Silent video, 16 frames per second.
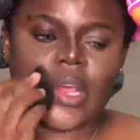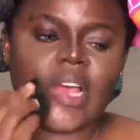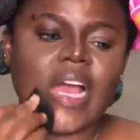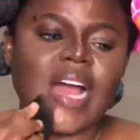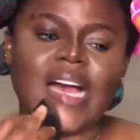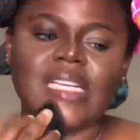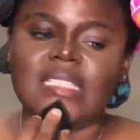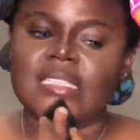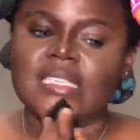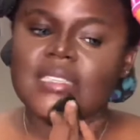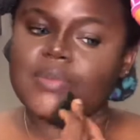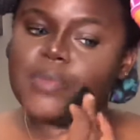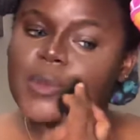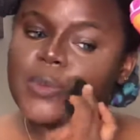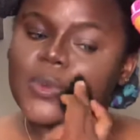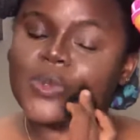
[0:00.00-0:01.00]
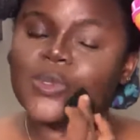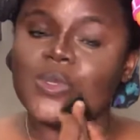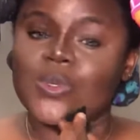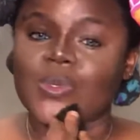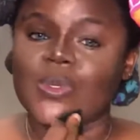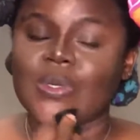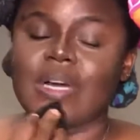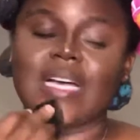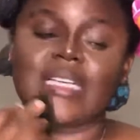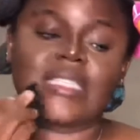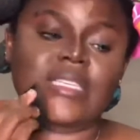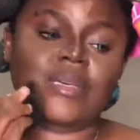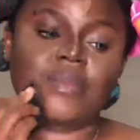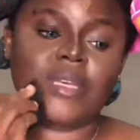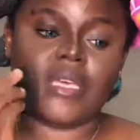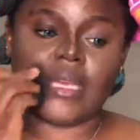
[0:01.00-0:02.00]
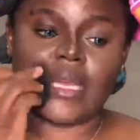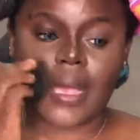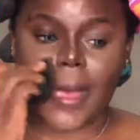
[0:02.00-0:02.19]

asking people to ask me